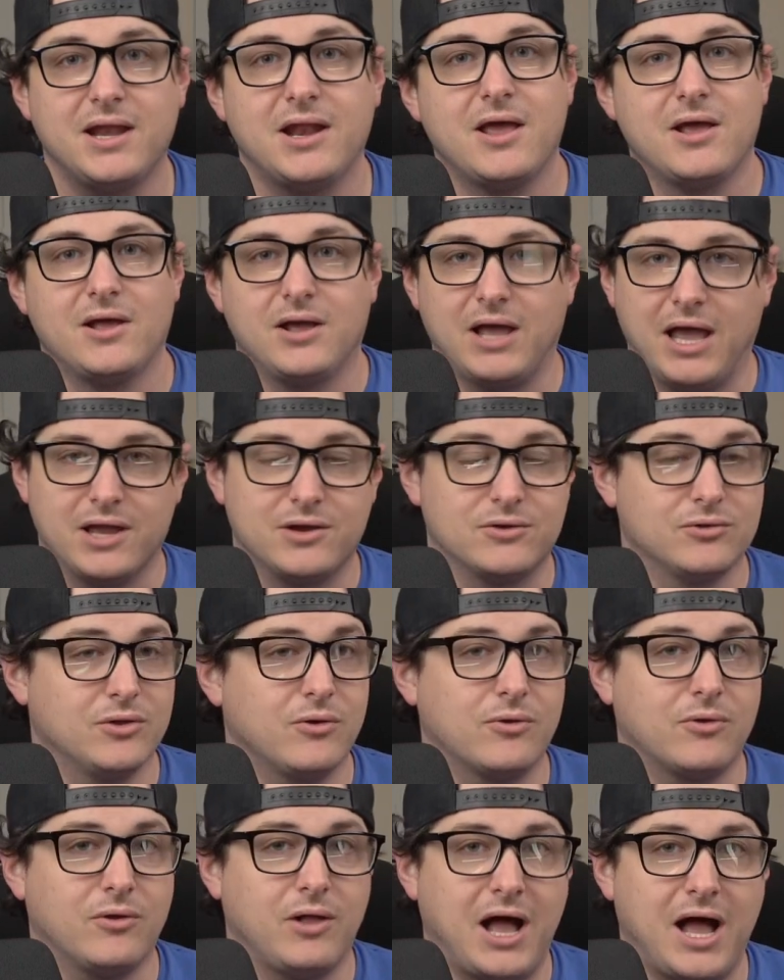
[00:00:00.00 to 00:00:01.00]
at your
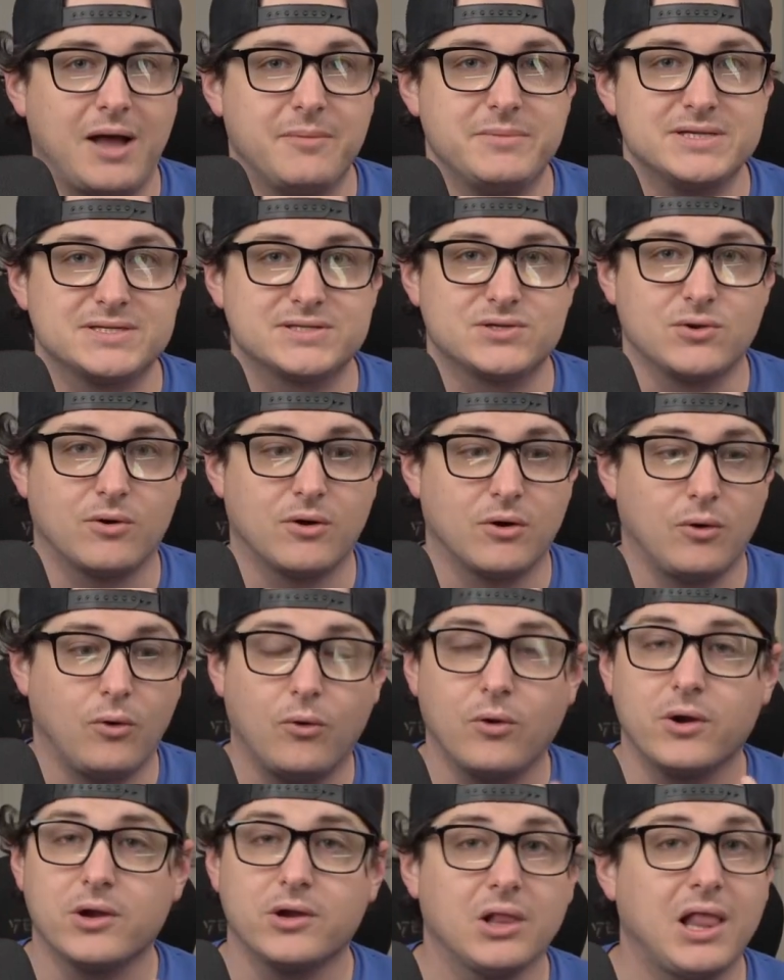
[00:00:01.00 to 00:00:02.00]
local hobby store,
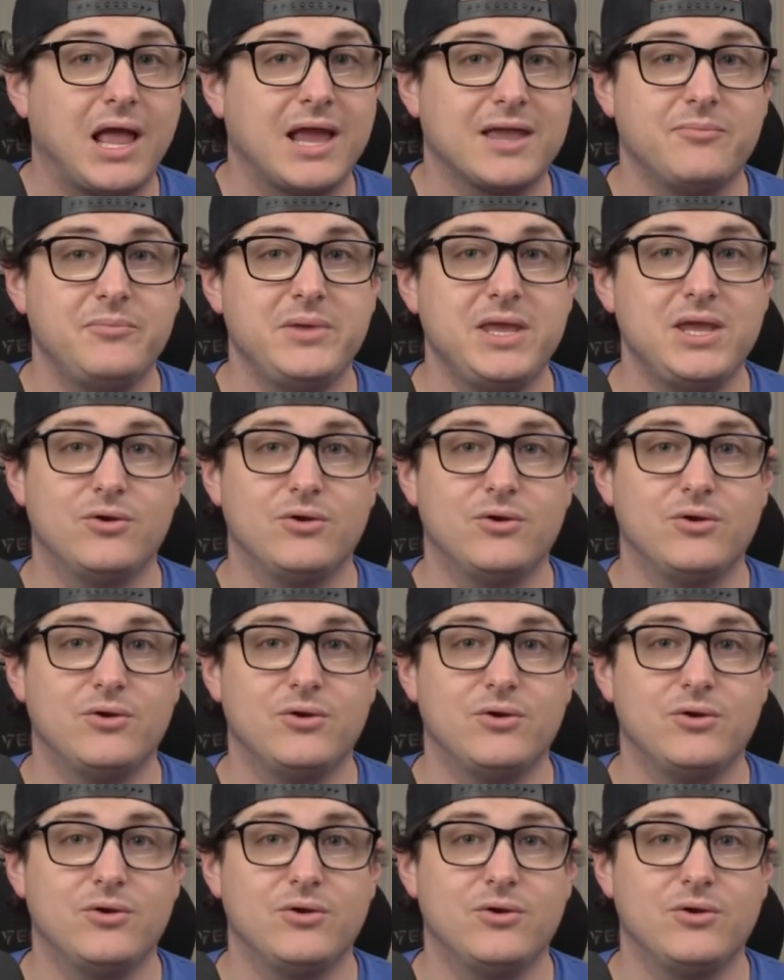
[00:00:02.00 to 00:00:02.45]
or you're like me